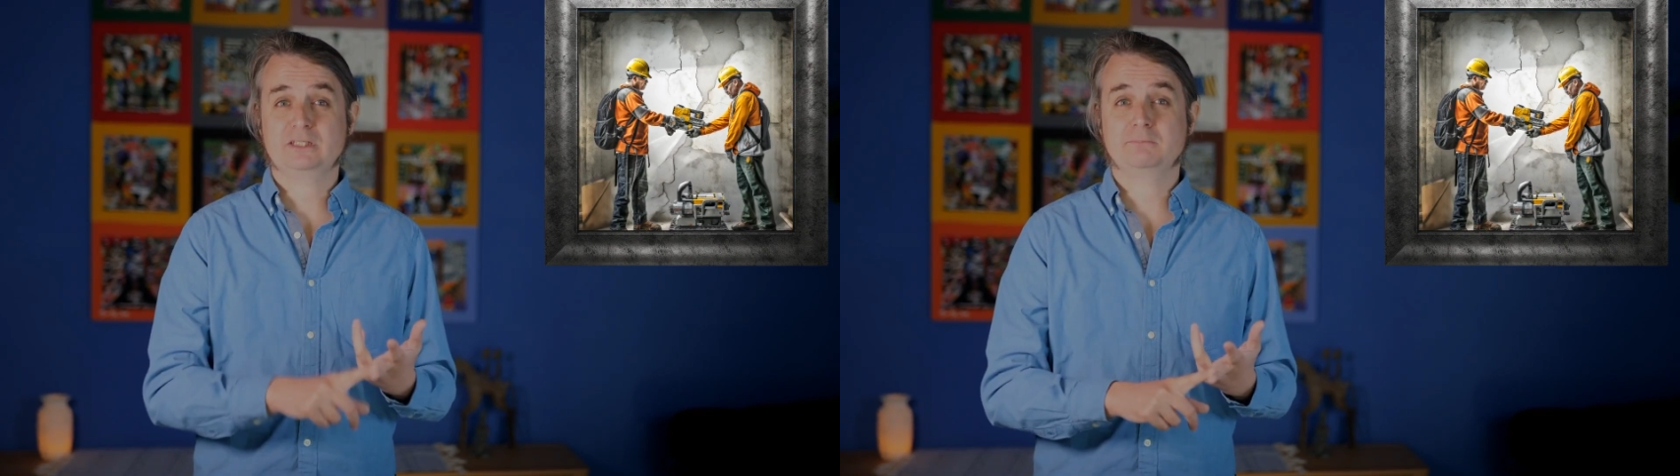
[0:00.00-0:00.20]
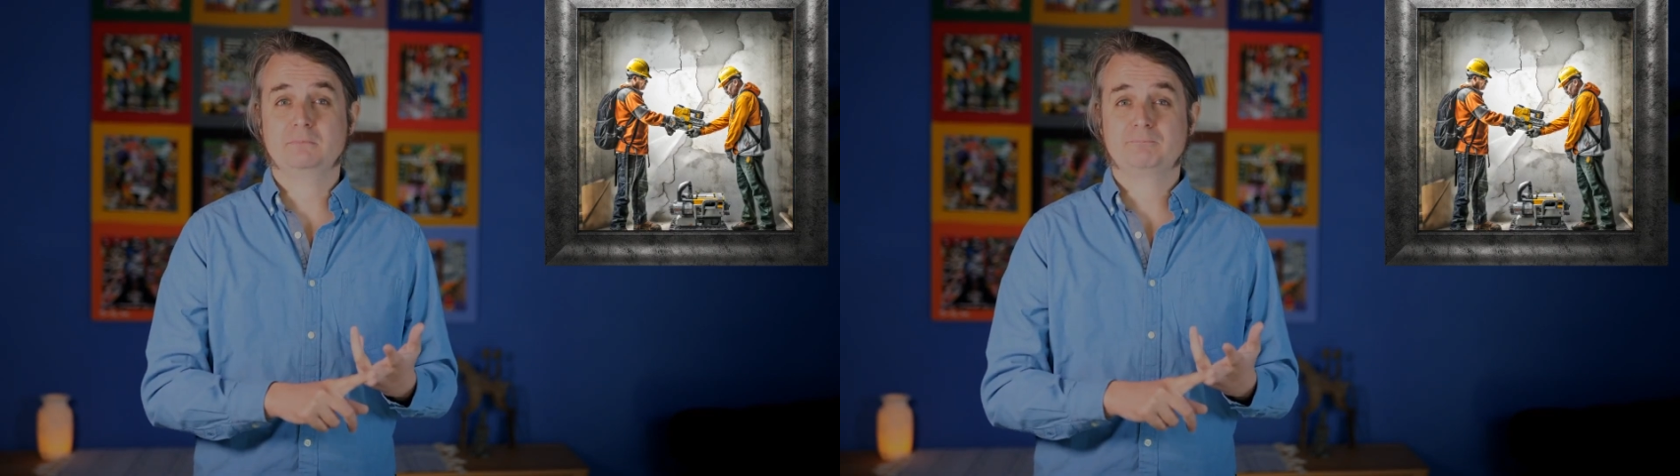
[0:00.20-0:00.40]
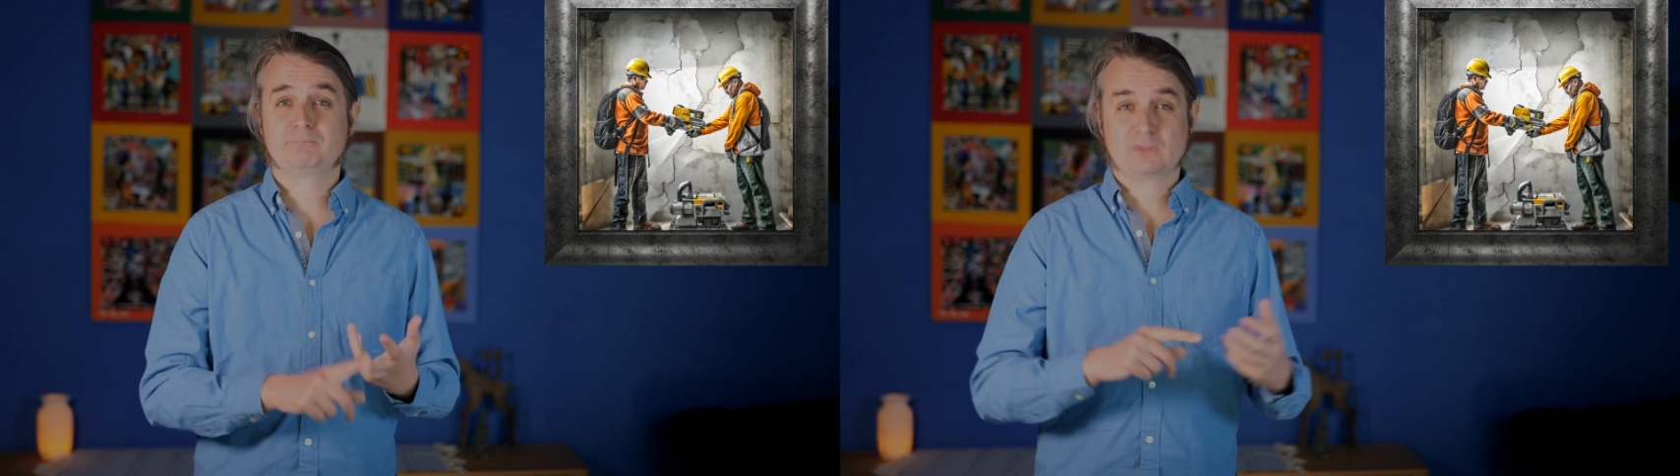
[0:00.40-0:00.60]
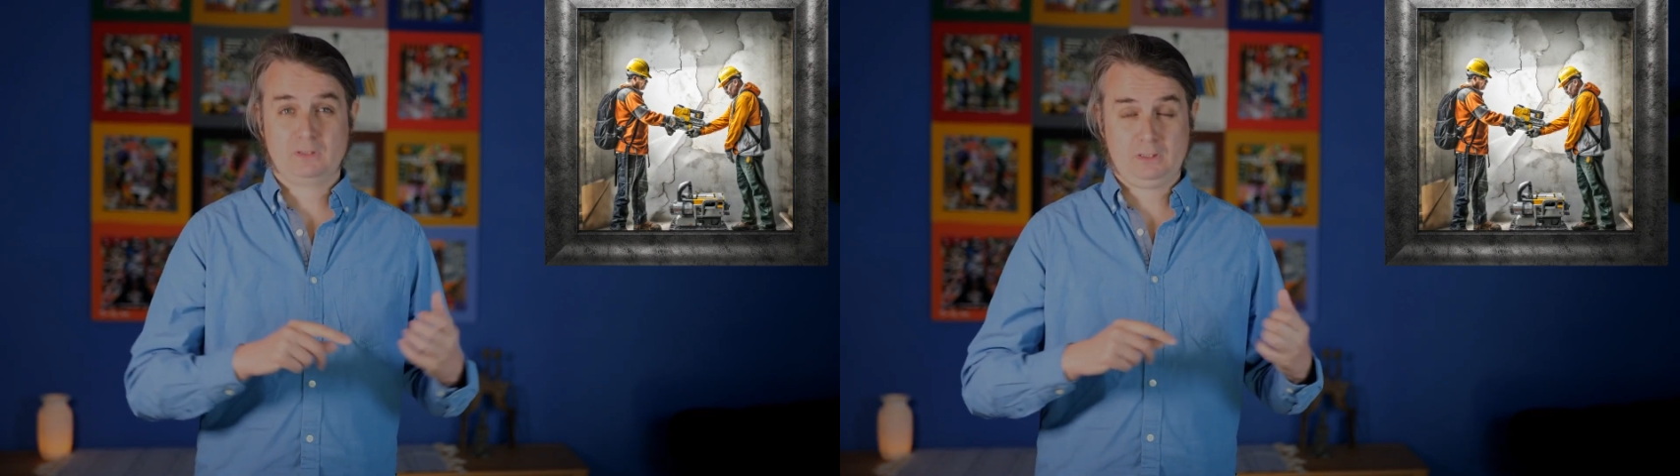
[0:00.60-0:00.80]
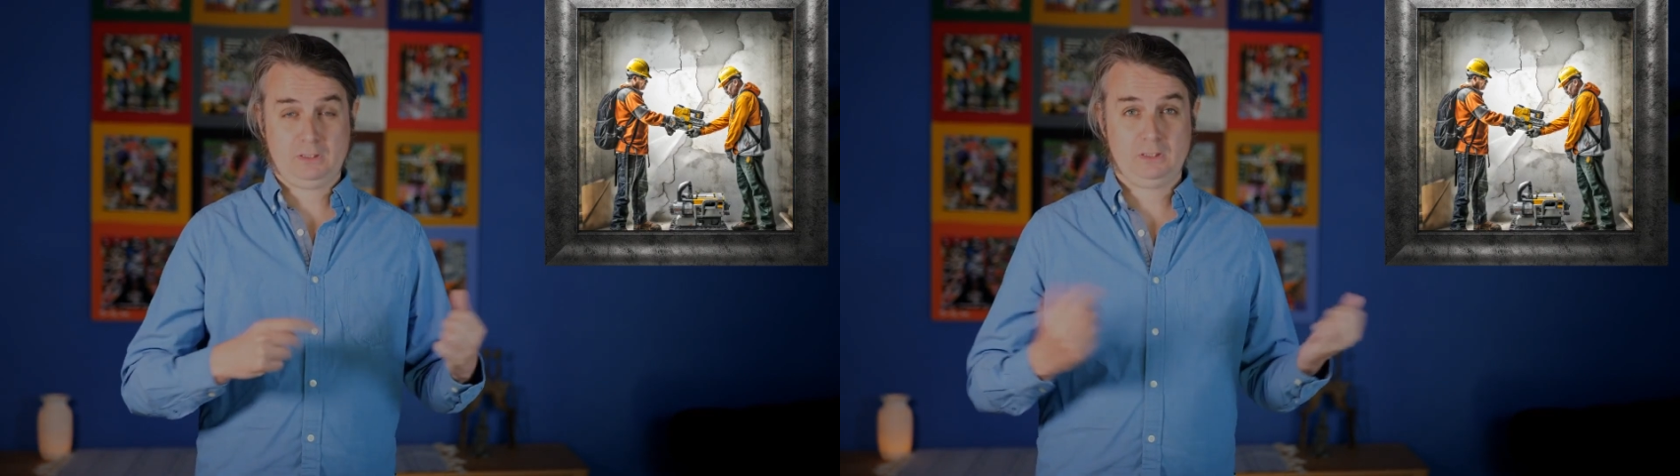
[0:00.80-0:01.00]

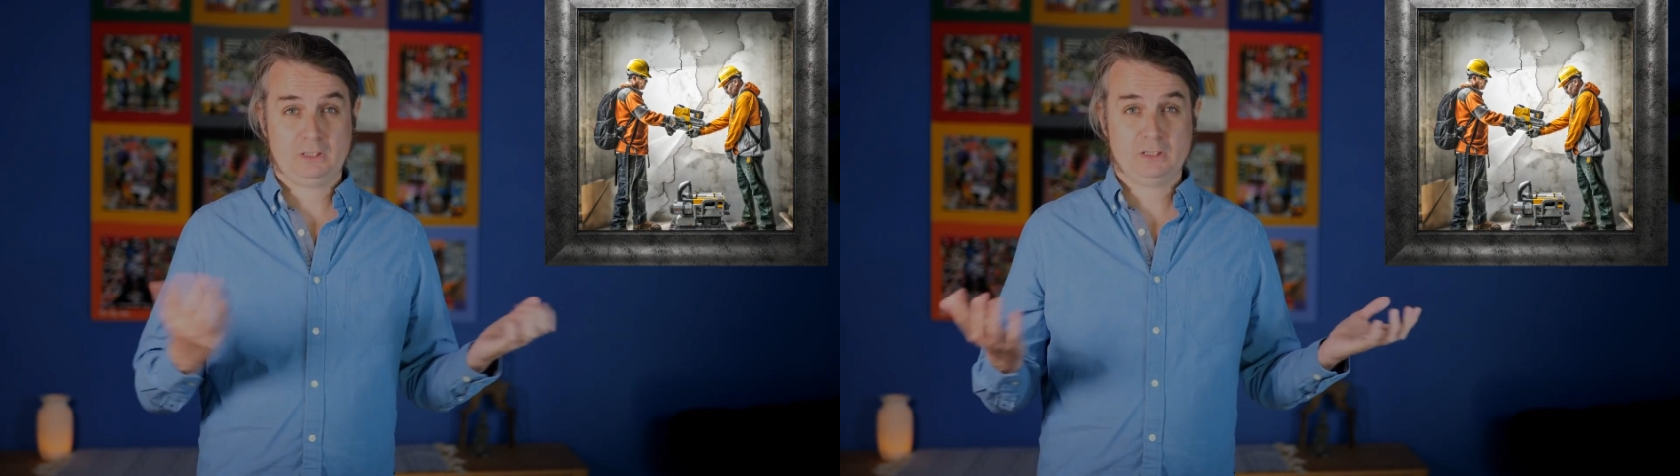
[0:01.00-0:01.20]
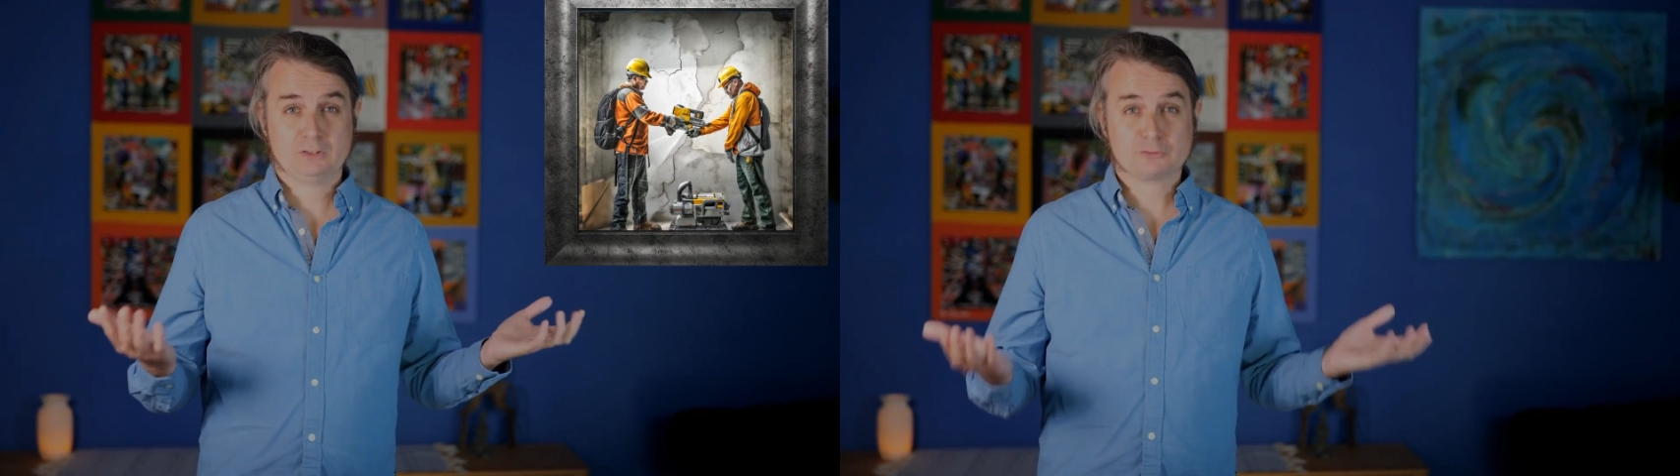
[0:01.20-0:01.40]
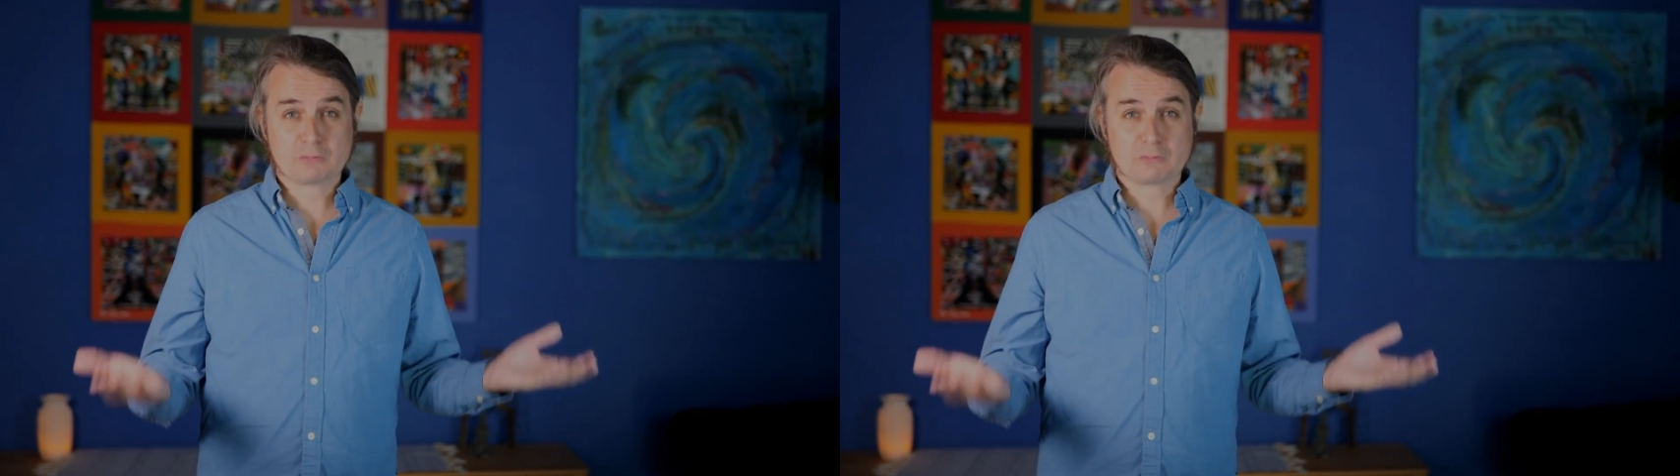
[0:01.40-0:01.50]
team.